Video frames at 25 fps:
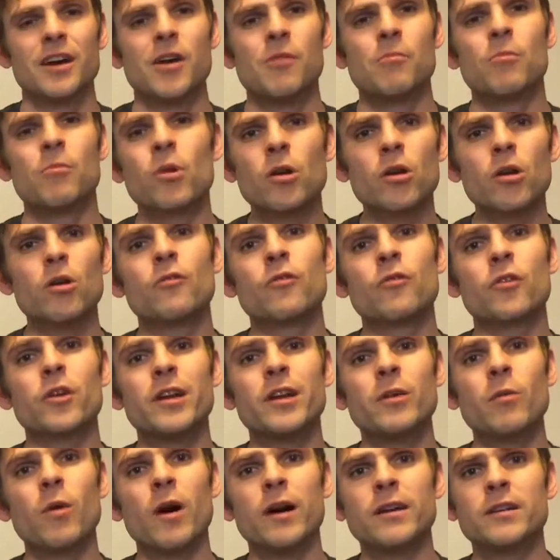Moreover, he
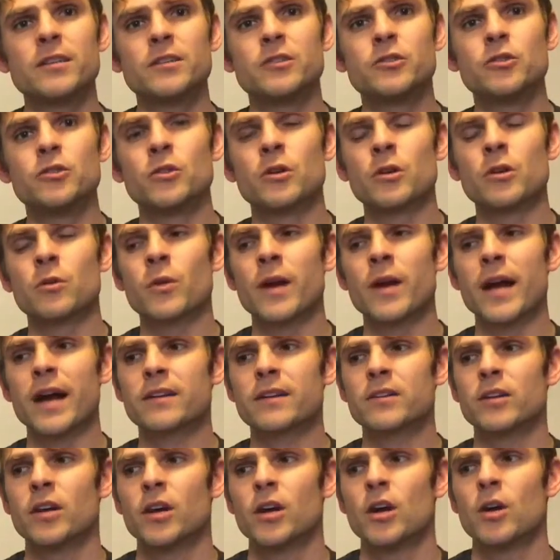wanted to erect